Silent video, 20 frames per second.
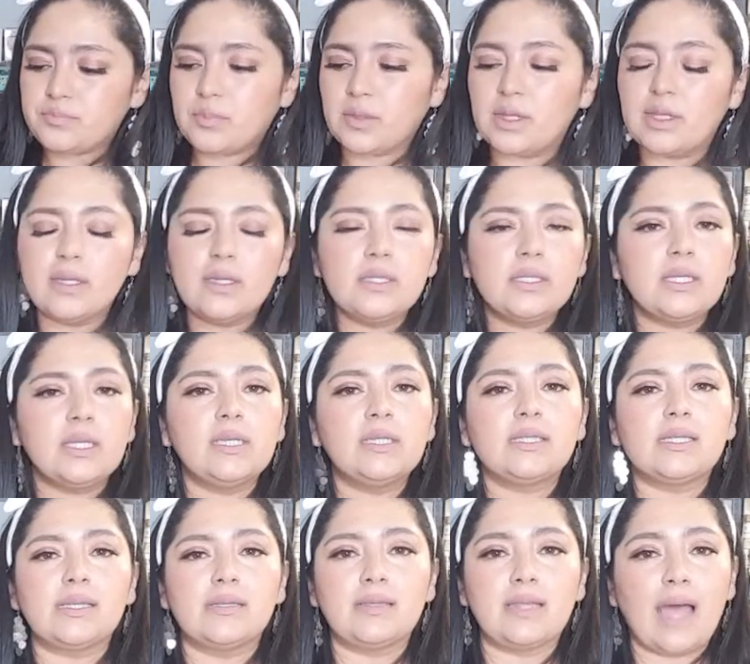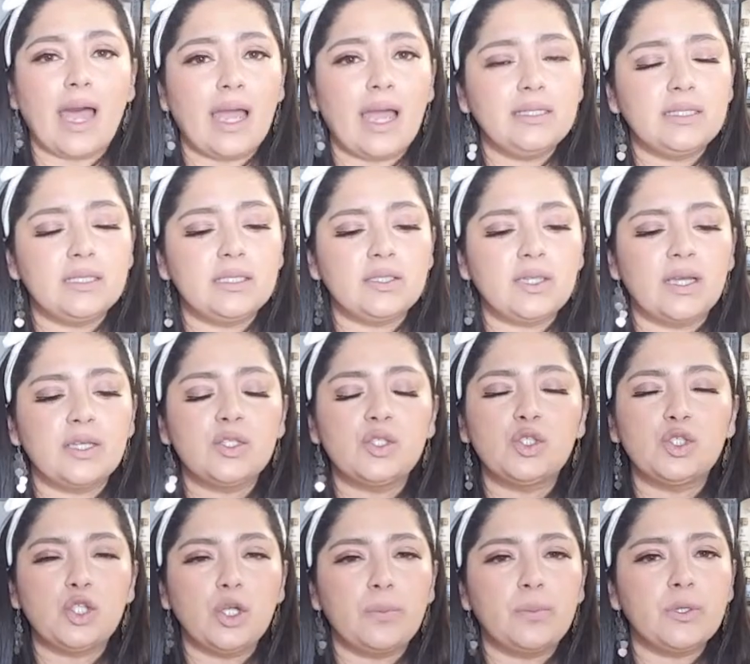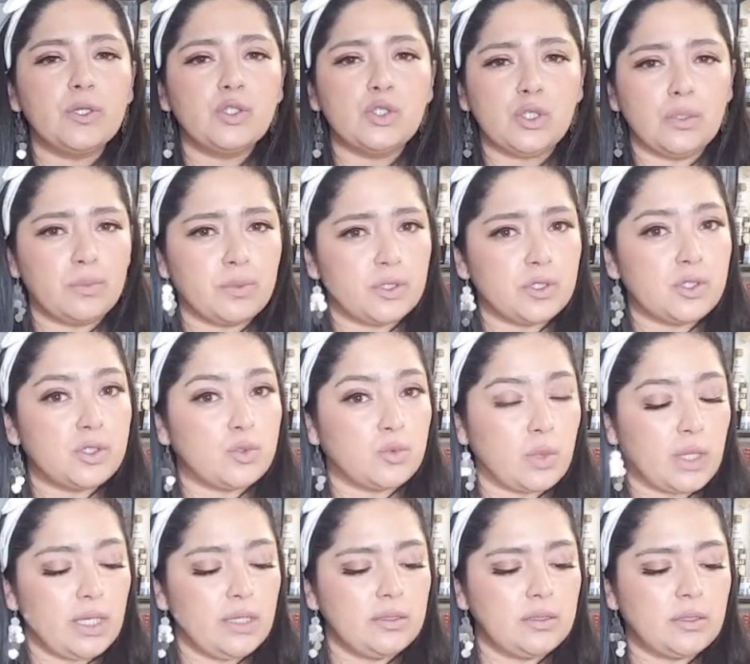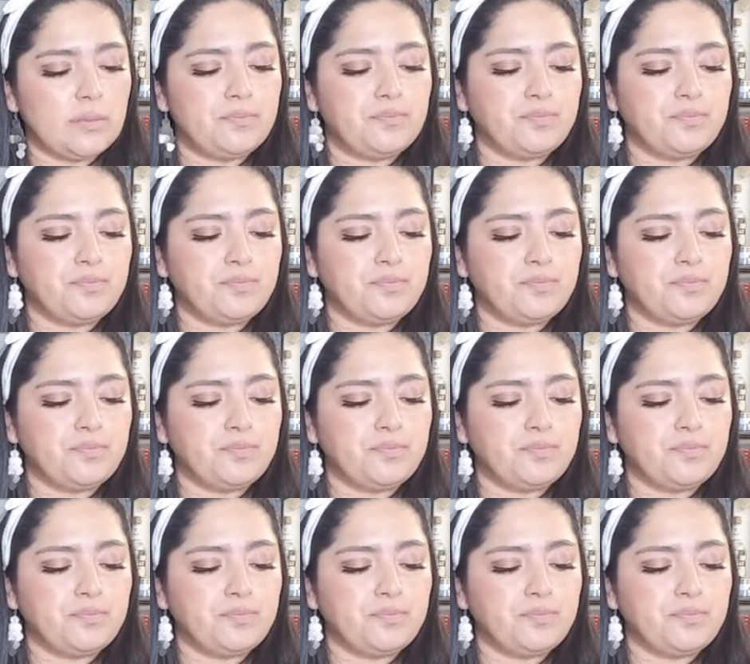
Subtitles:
this is light, it's not super sweet.